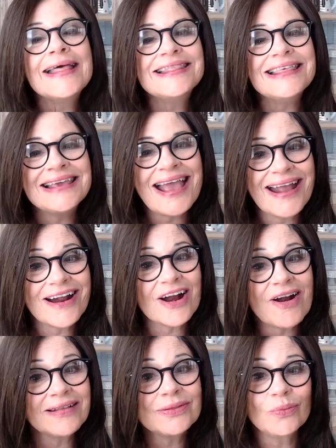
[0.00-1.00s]
the hair
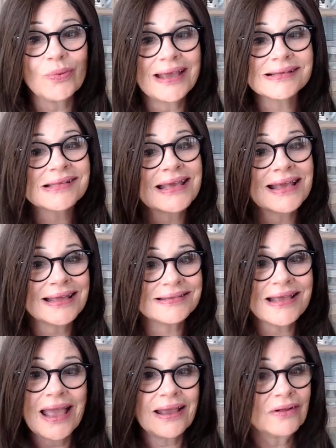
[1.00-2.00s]
on the wigs can get
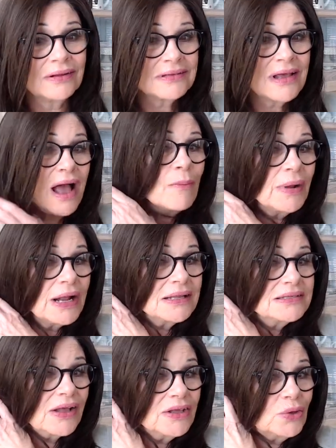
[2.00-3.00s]
tangled. But I'll
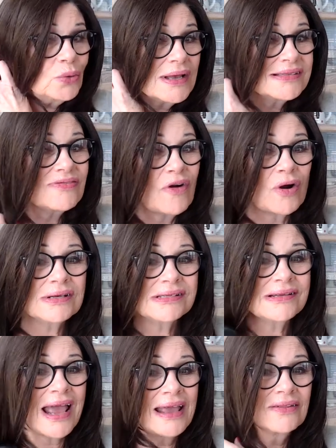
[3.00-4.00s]
tell you, as far as
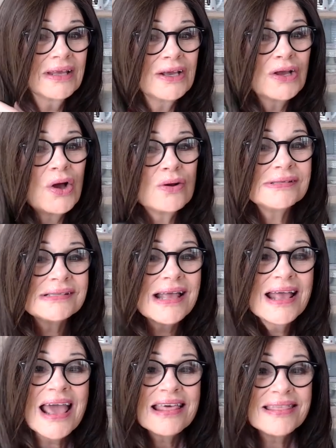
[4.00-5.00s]
tangling goes,
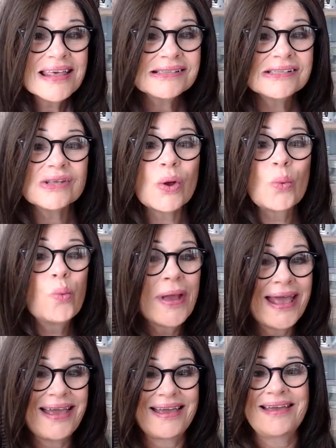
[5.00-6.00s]
this
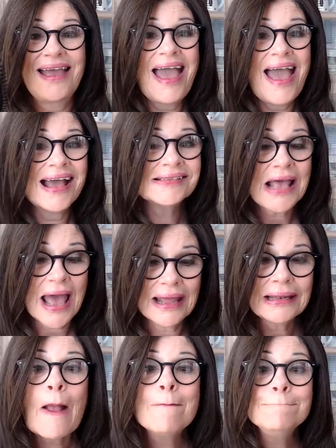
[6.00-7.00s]
wig has had
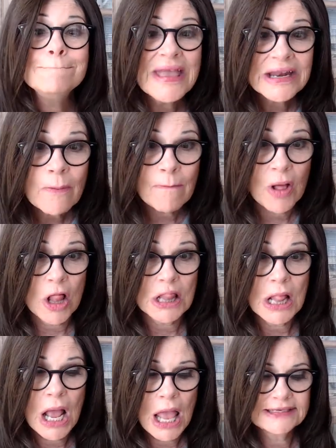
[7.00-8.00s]
minimal
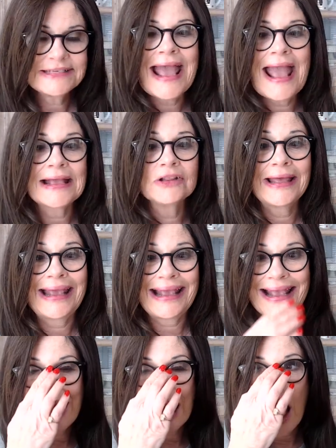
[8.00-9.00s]
tangling.
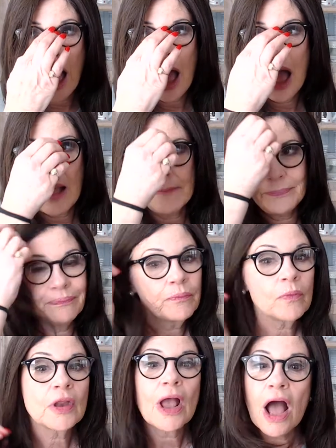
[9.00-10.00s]
Um,
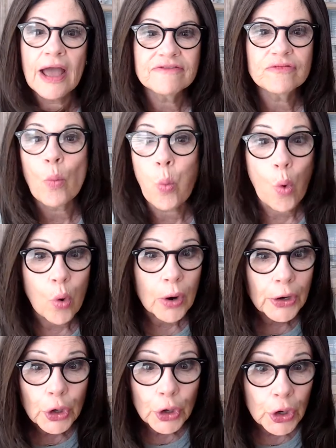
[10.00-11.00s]
I've
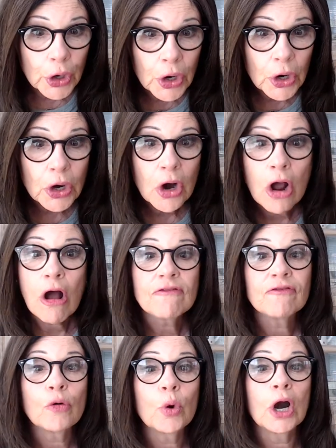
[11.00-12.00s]
worn her
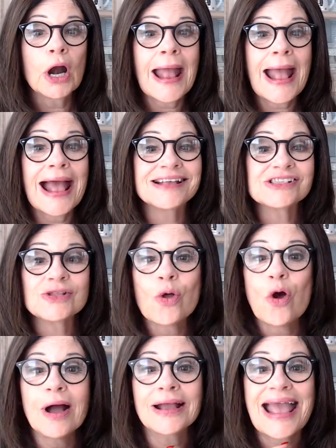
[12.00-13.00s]
for as
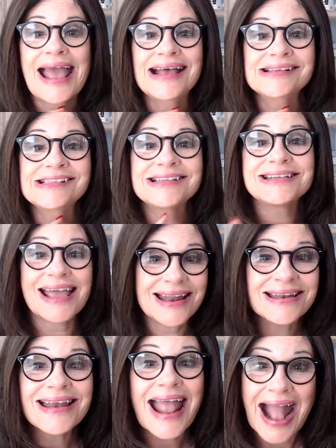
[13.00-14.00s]
long as
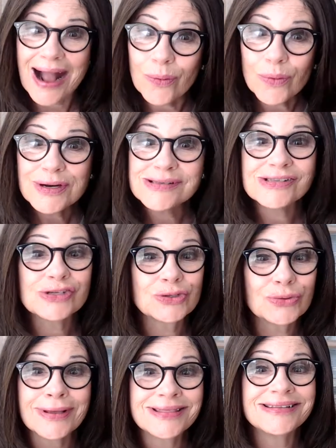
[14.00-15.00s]
10 hours
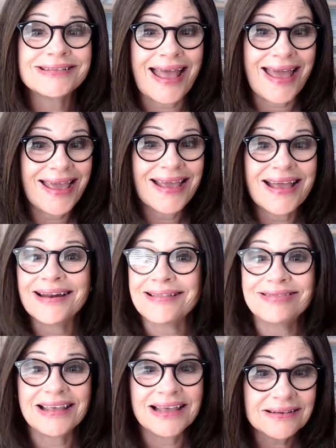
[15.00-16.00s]
during the day. And at
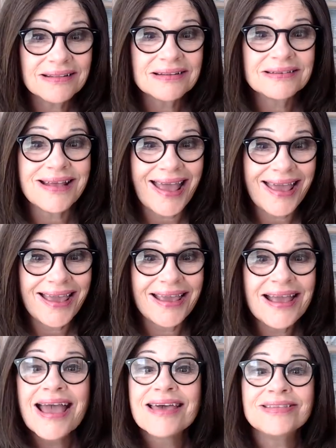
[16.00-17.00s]
the end of the day,
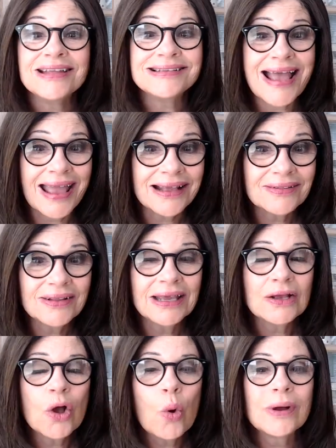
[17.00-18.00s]
the tangling
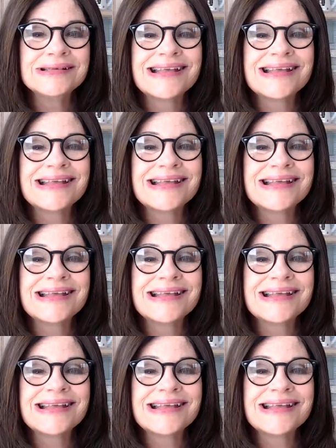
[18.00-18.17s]
was